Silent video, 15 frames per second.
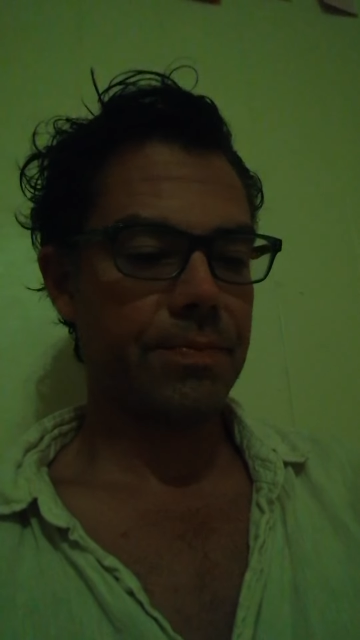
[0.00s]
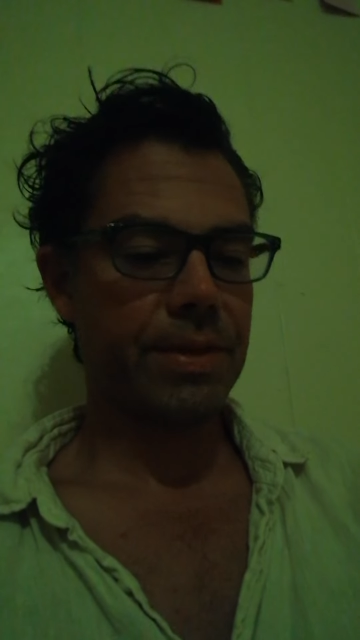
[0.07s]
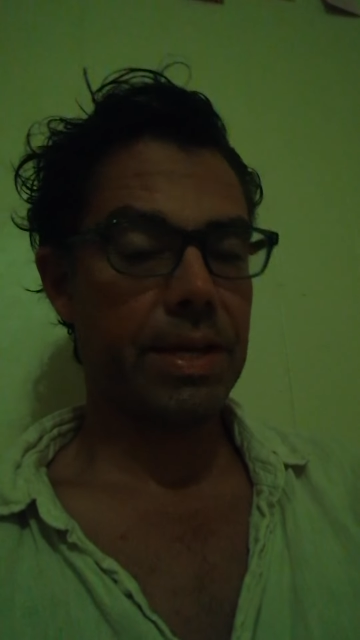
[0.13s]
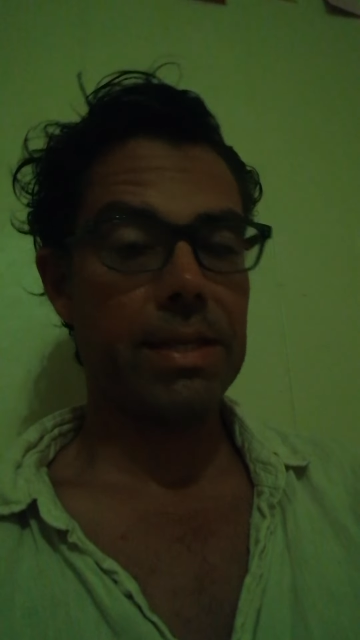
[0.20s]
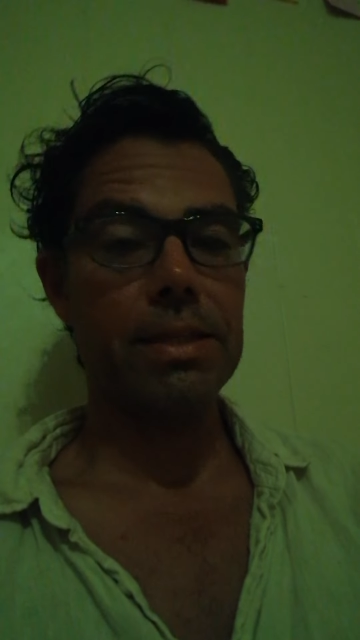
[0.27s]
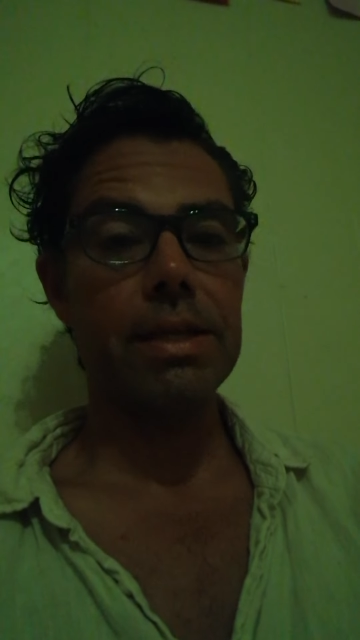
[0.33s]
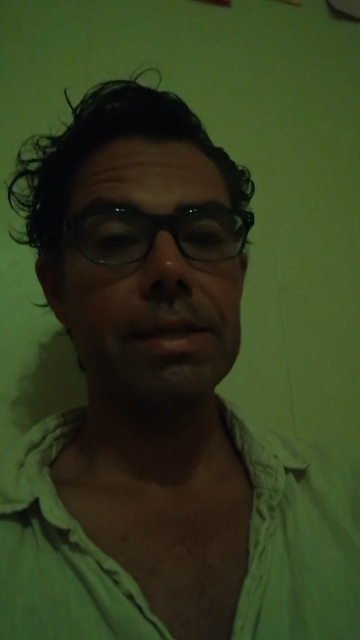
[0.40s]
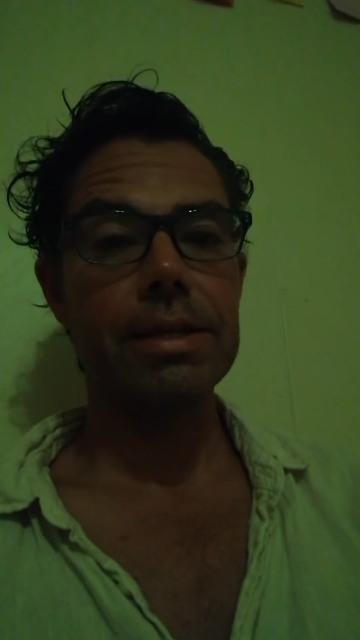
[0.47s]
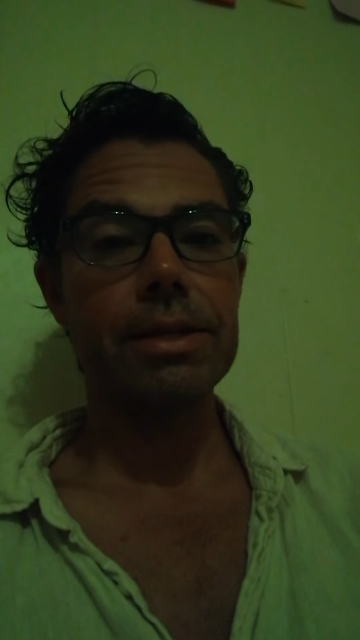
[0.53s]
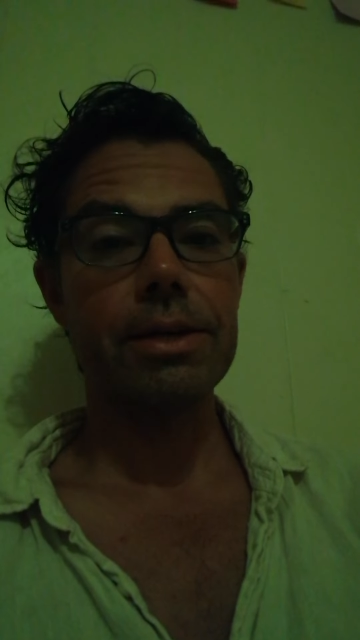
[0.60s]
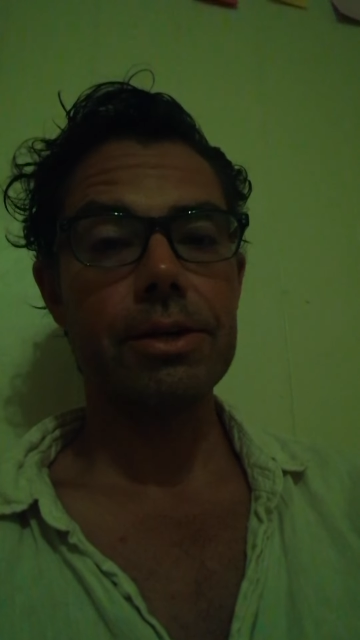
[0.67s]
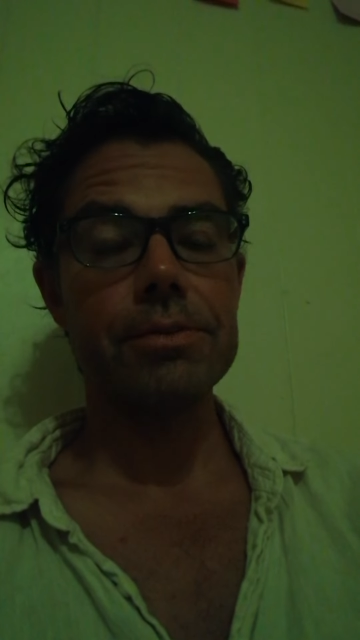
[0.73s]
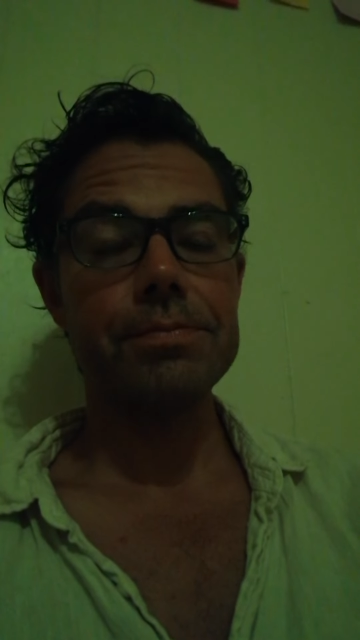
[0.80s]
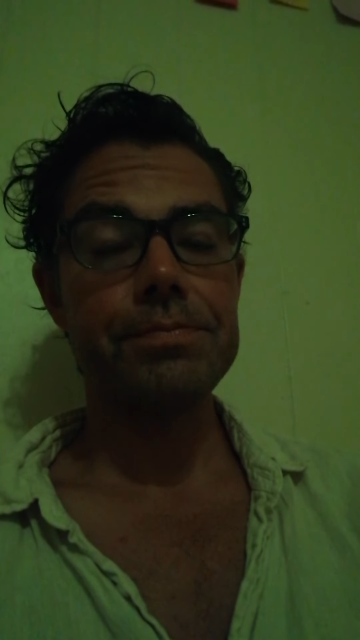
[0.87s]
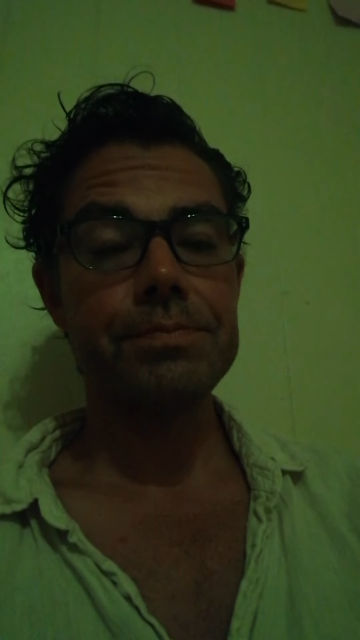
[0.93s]
and let it
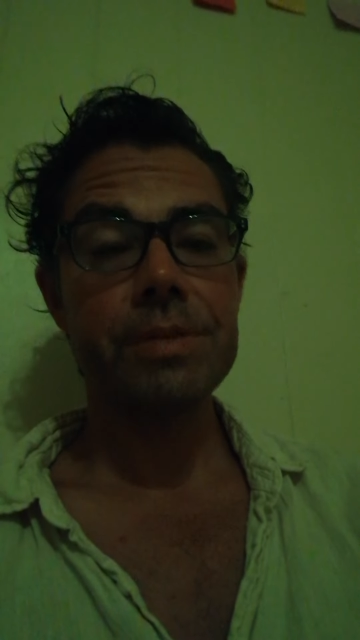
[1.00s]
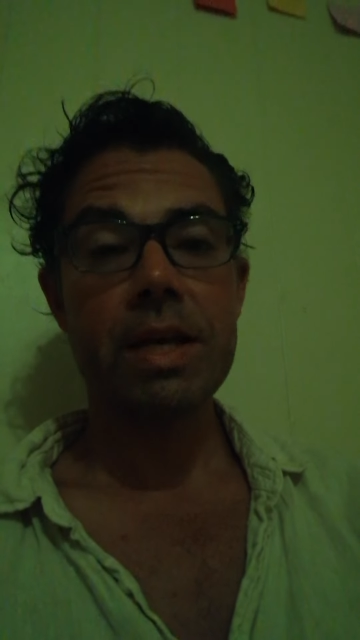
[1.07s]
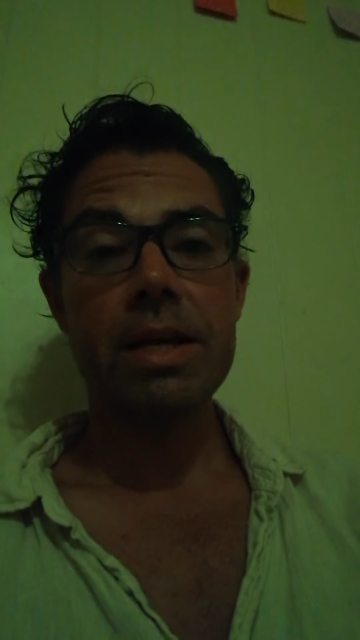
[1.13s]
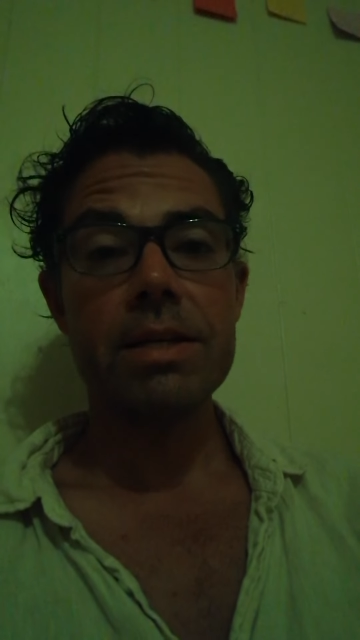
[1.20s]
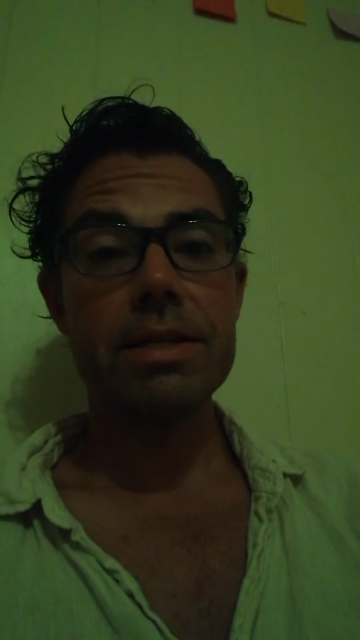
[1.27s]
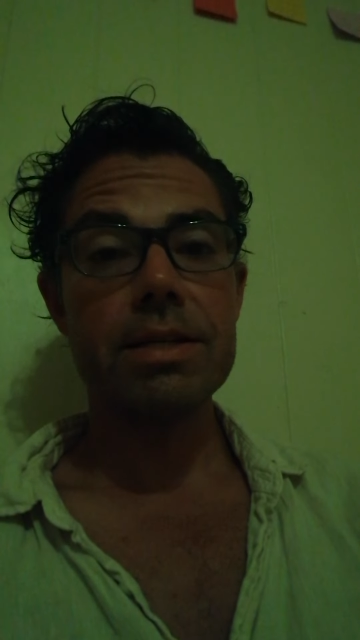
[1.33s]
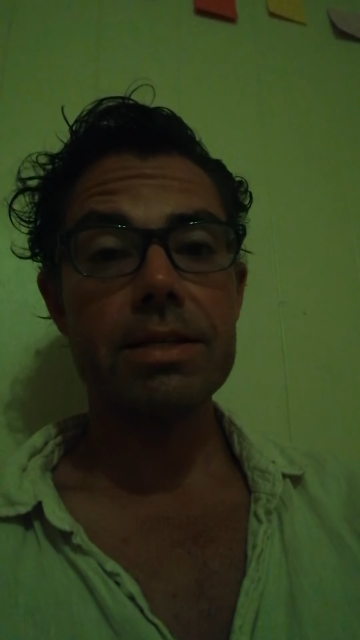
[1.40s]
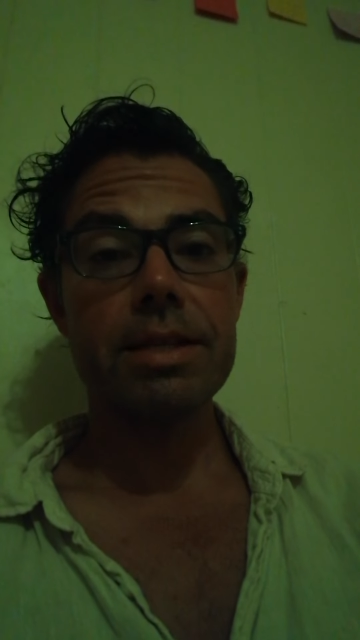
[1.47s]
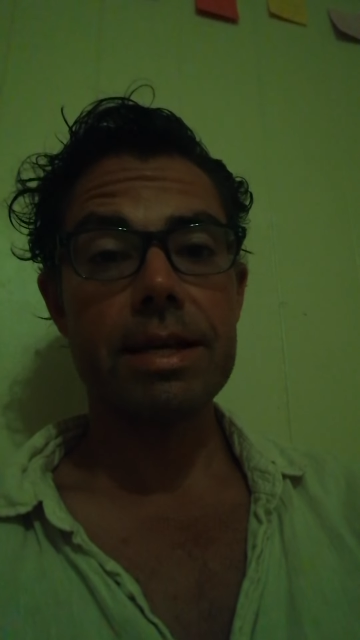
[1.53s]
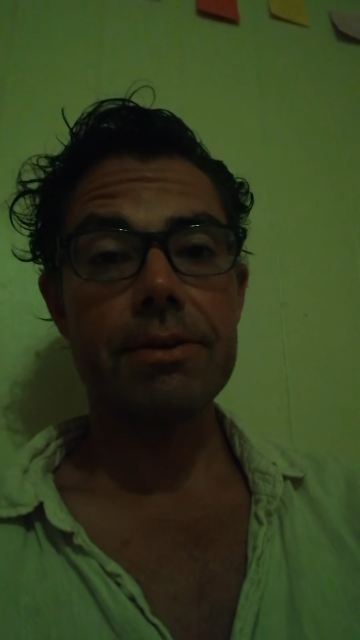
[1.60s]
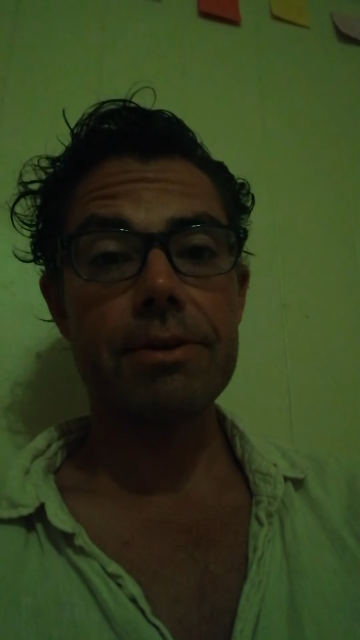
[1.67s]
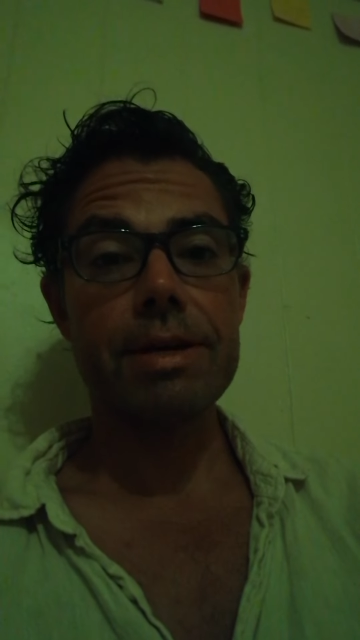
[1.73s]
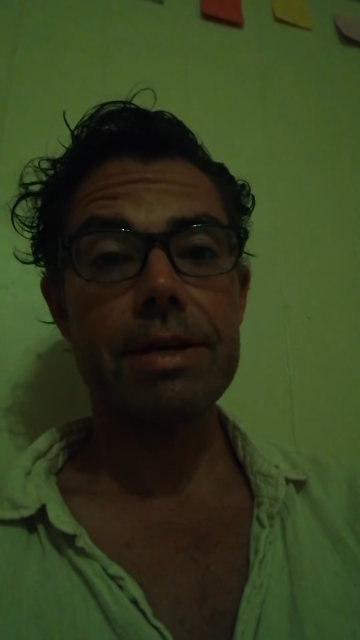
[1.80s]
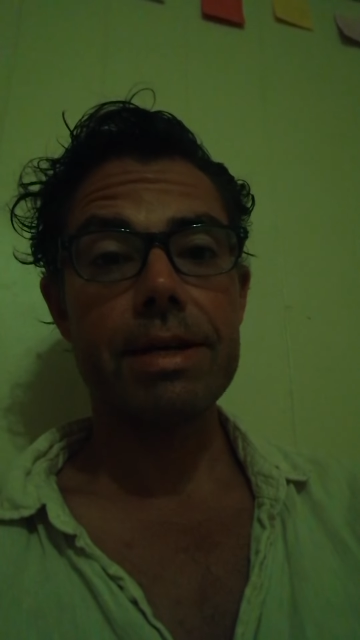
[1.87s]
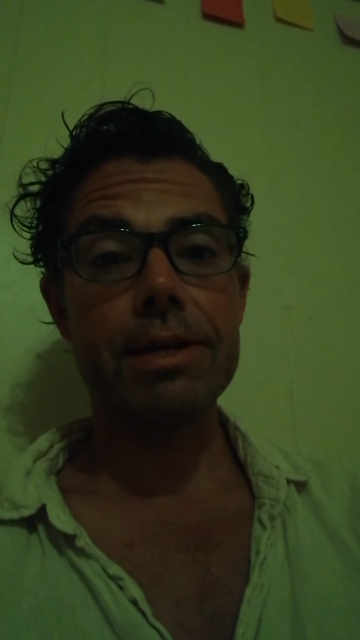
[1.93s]
go. Just like
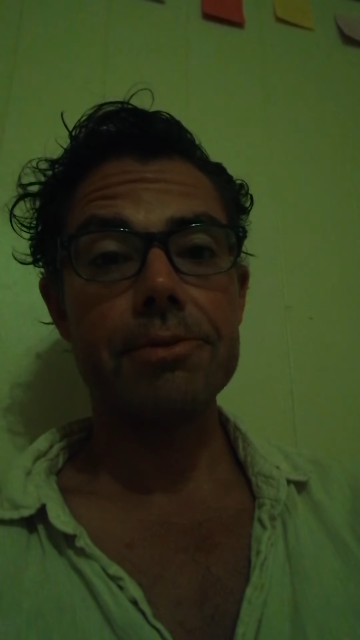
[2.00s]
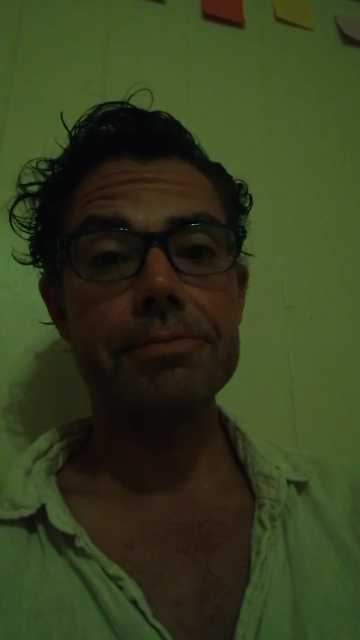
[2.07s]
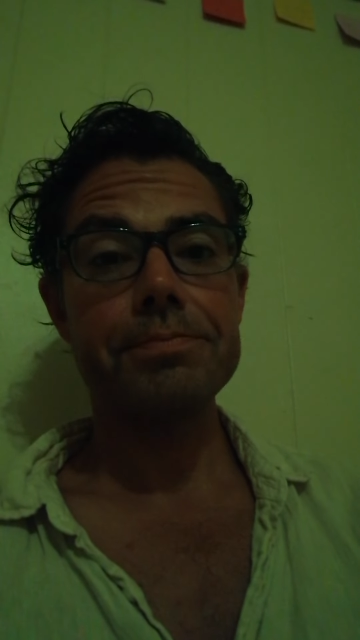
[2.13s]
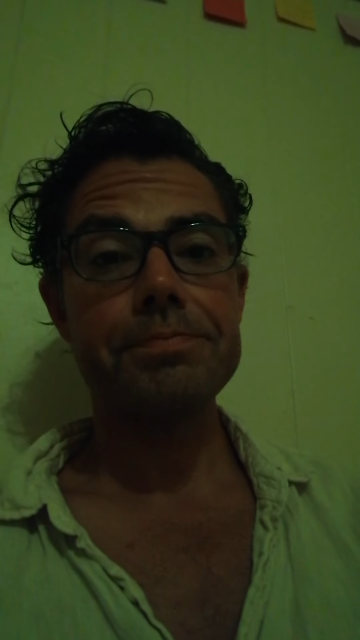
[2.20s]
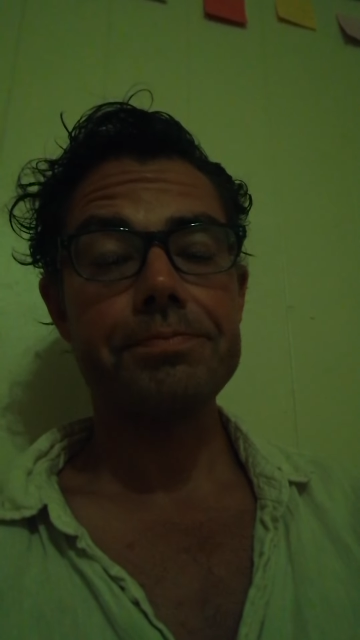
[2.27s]
right now.